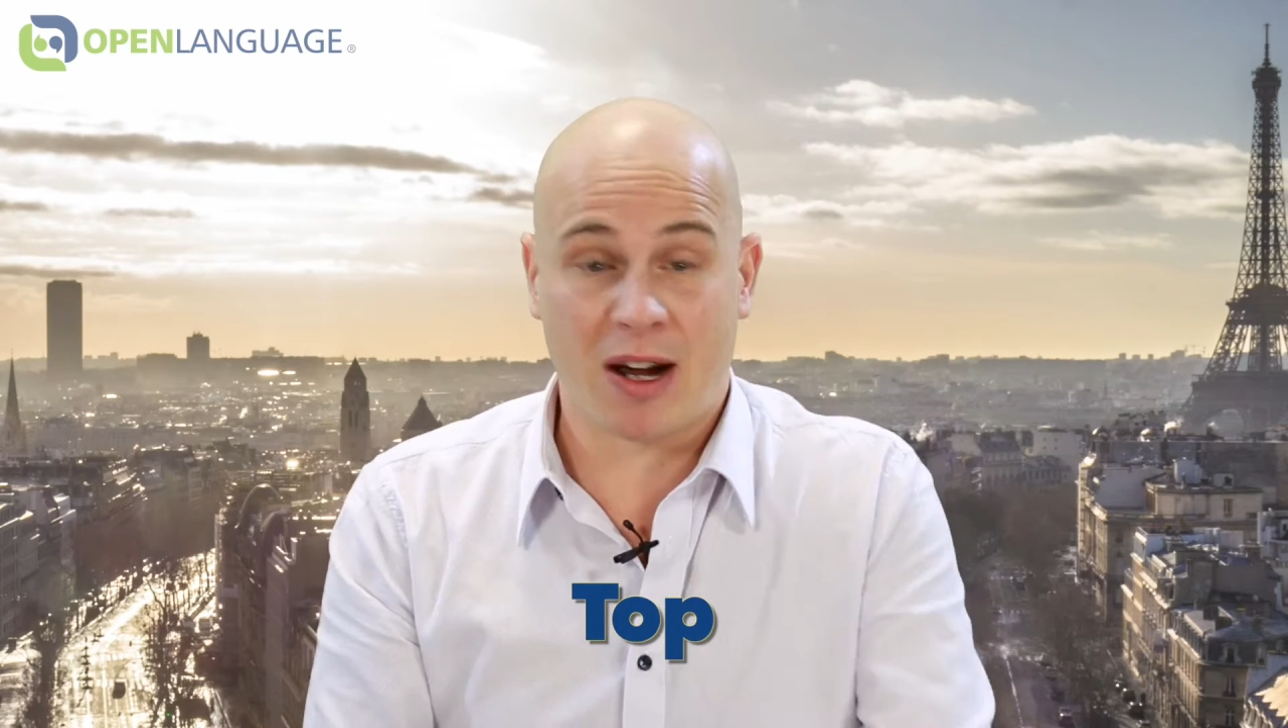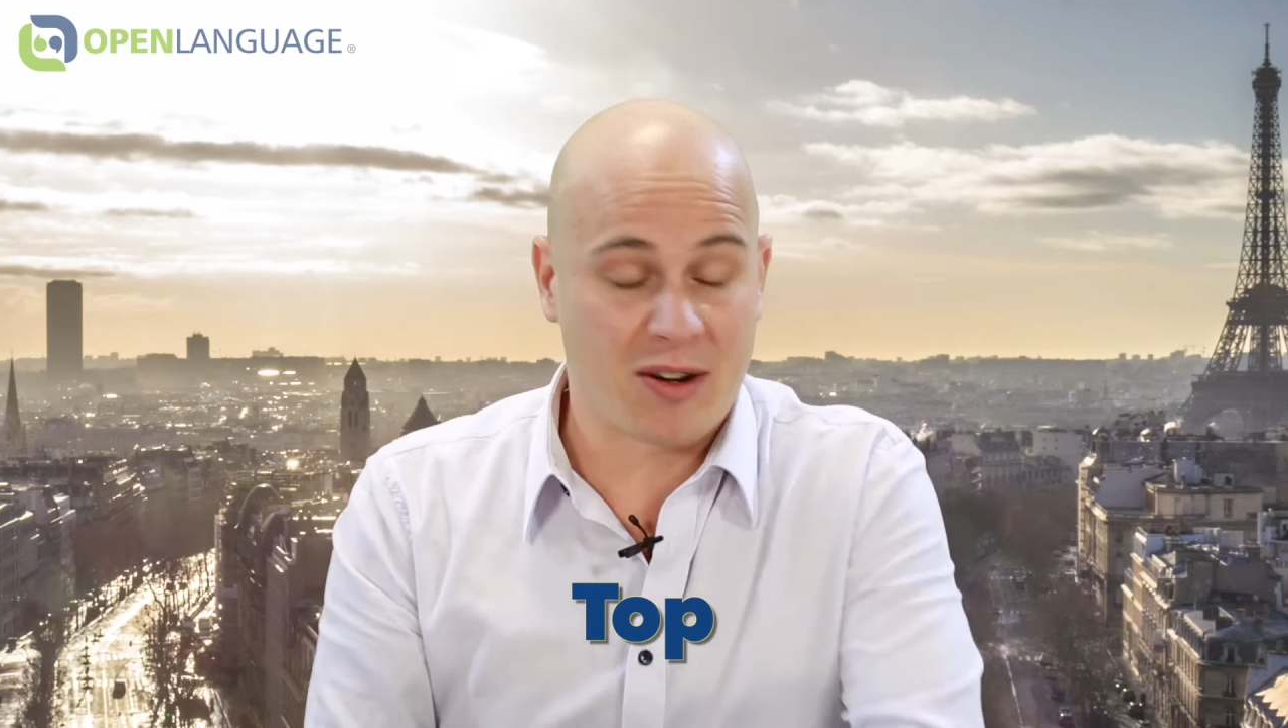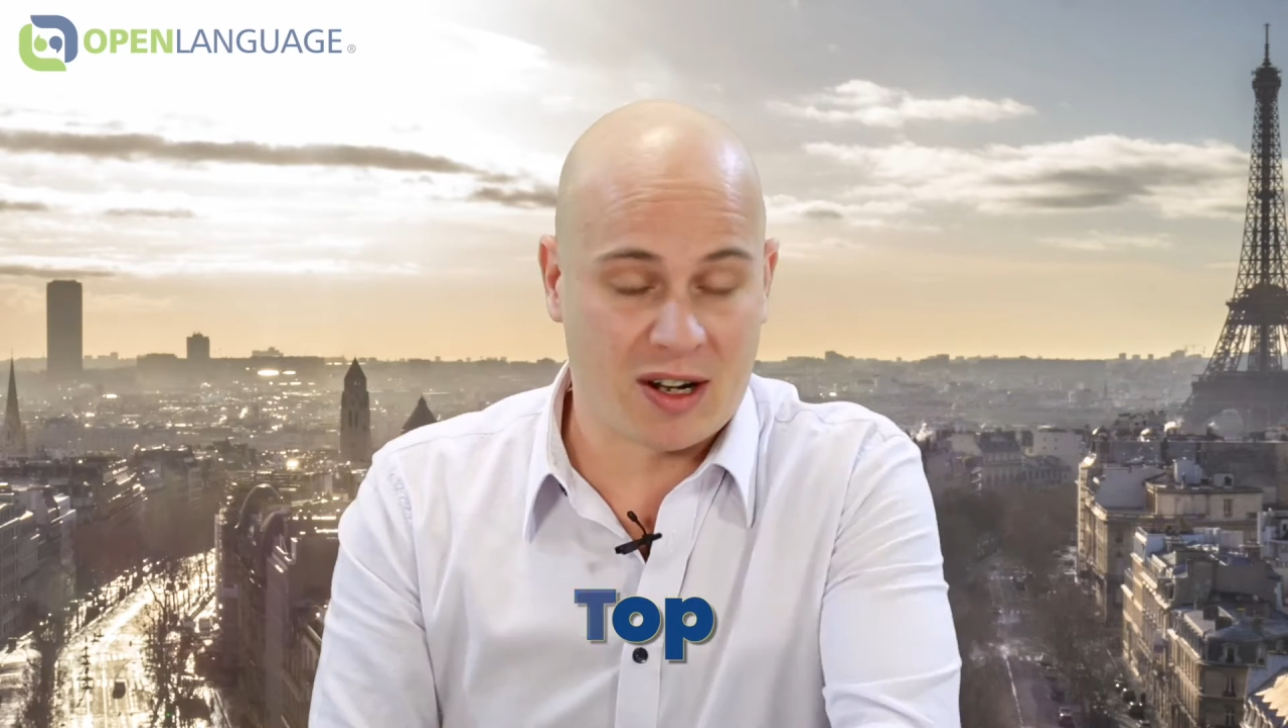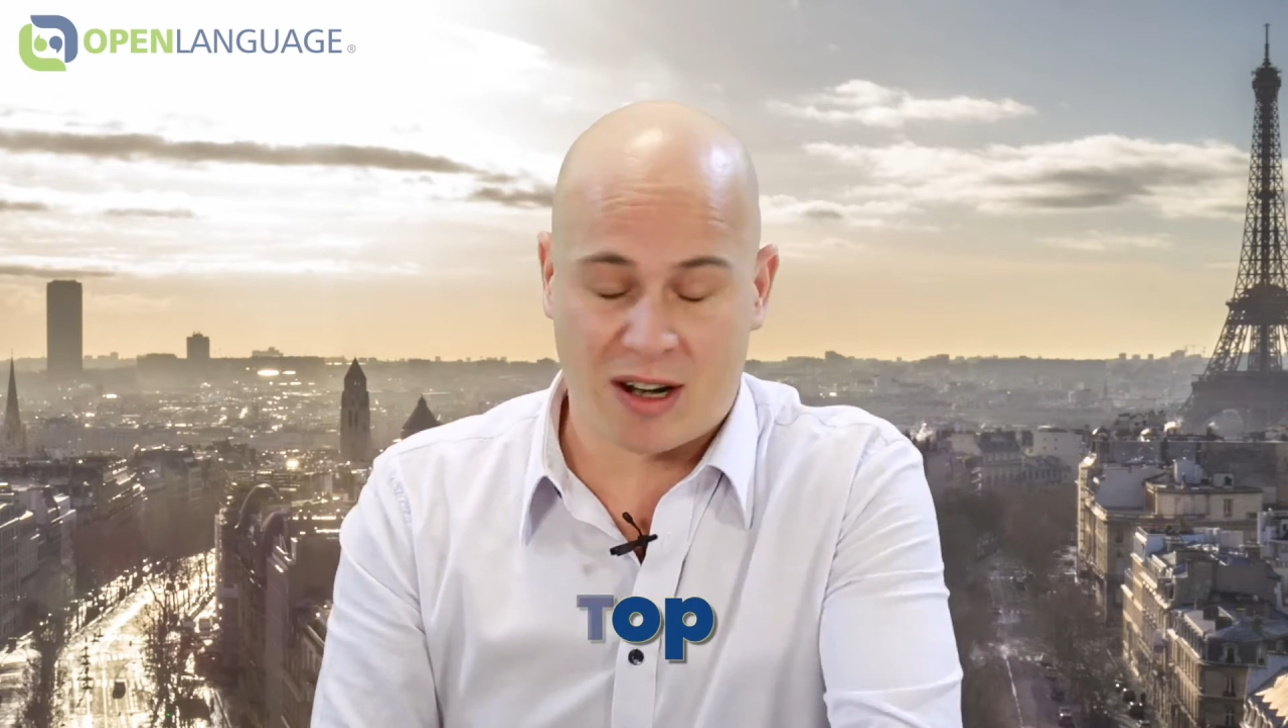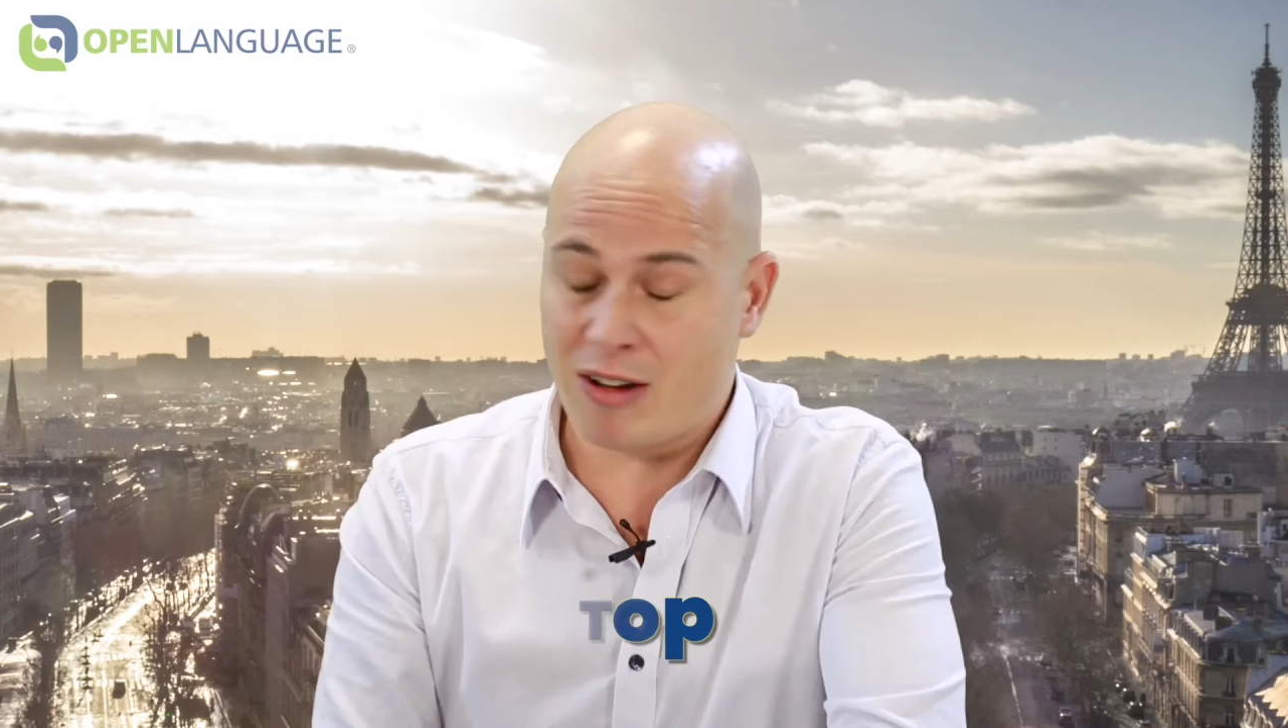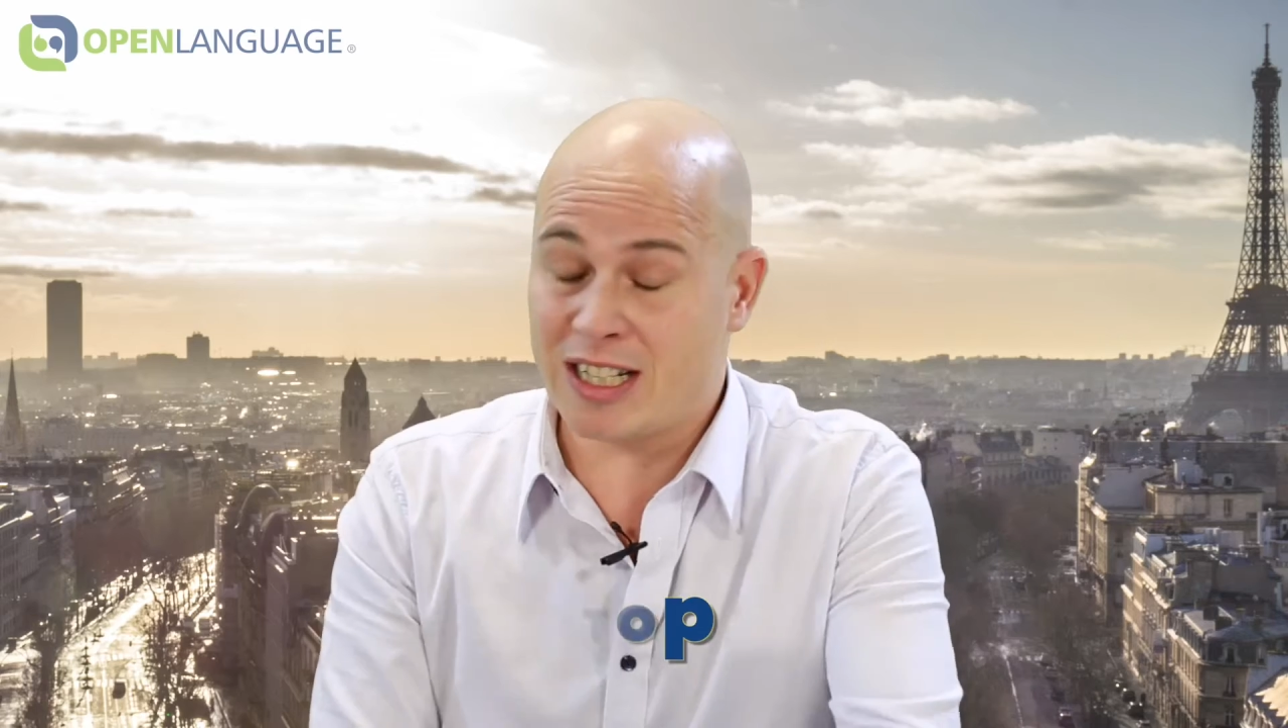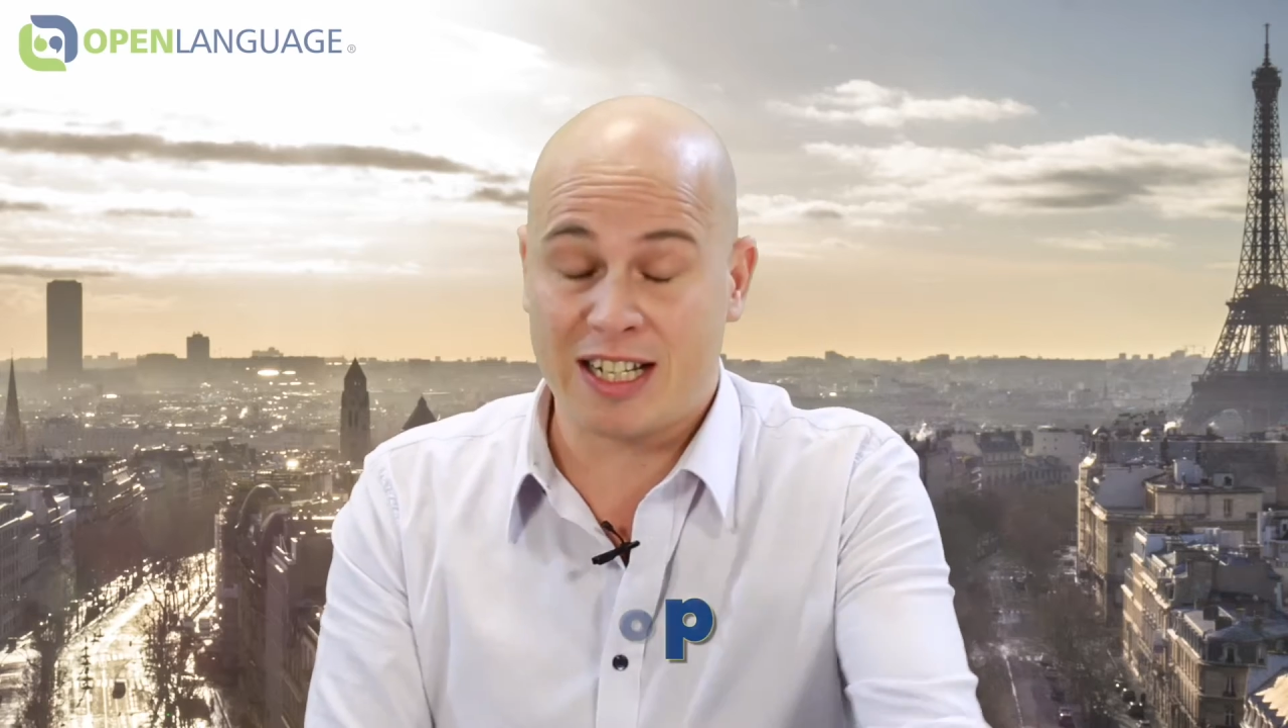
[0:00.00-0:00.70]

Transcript: How did